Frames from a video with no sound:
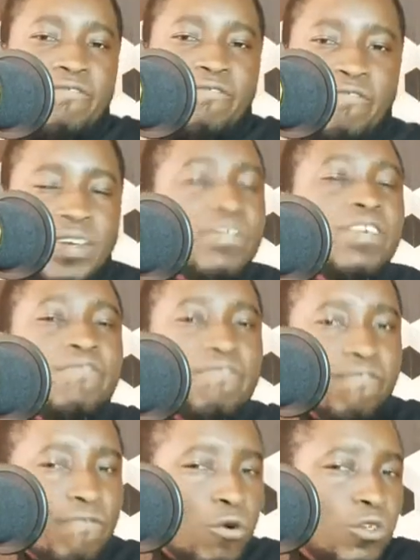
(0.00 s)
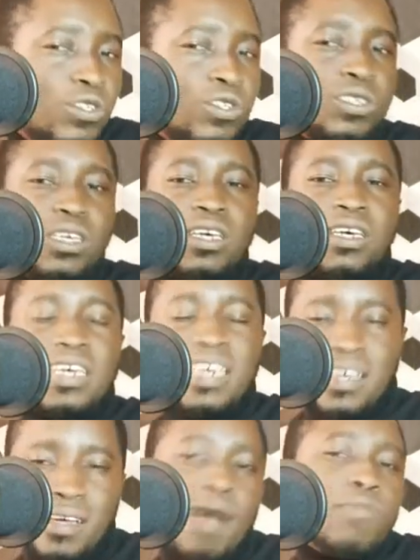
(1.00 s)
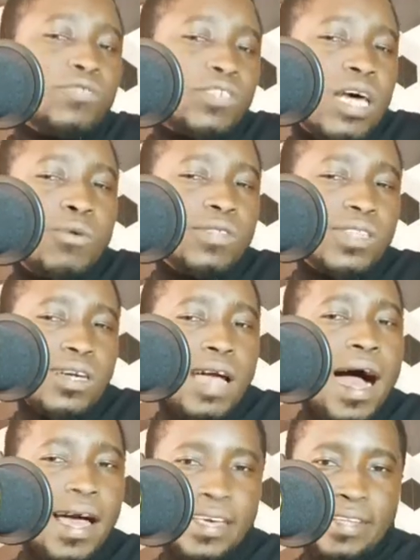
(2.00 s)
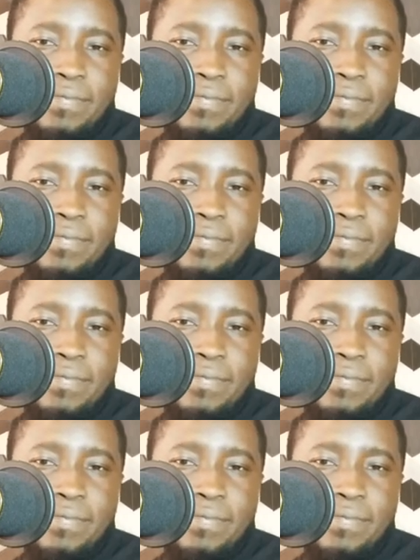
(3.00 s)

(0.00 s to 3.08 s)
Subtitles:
very first encounter with the guy.